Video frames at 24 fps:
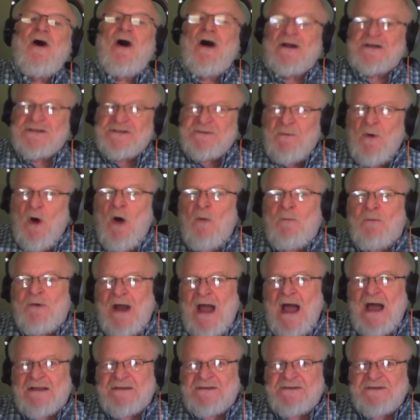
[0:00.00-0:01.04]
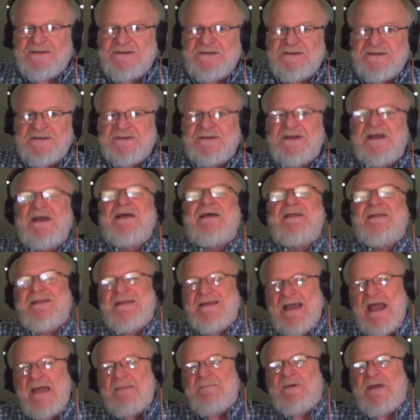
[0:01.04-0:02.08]
are small practices,
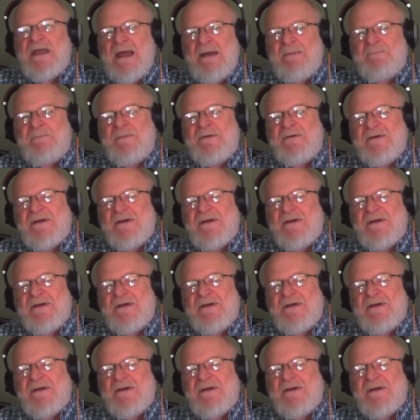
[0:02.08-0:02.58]
the APM